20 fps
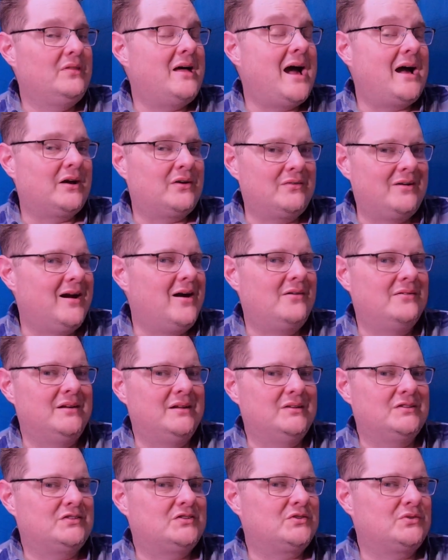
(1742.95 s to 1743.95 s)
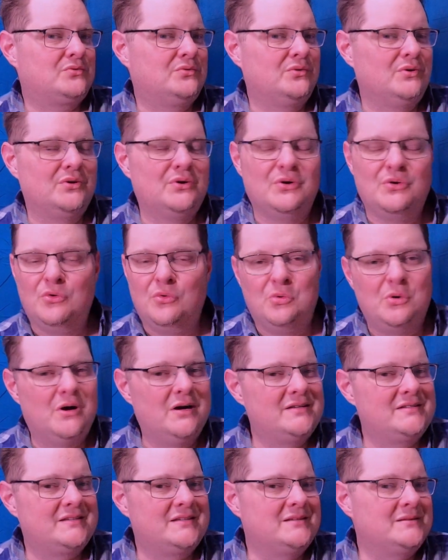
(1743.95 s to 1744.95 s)
that grounding screw
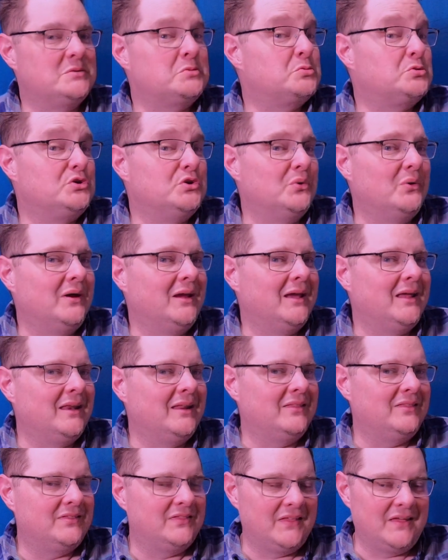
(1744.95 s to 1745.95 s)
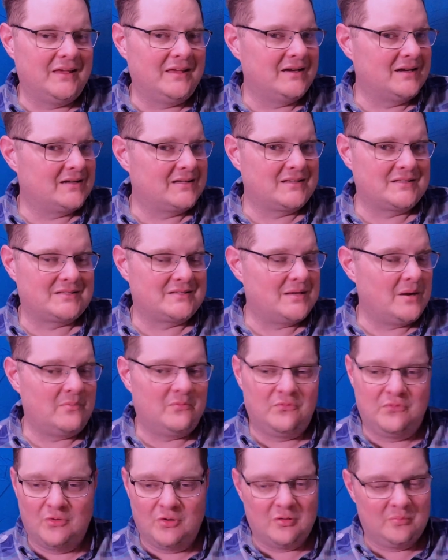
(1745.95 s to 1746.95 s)
wasn't doing anything
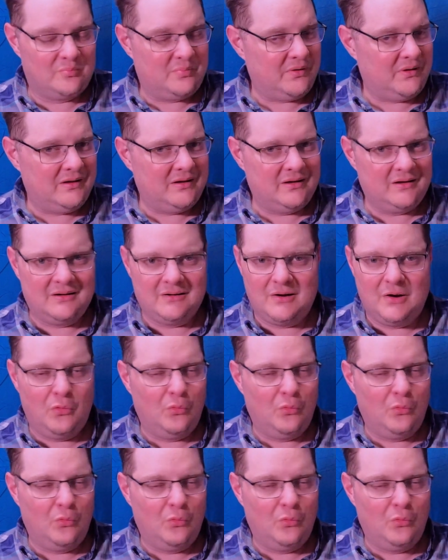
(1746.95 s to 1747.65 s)
except for being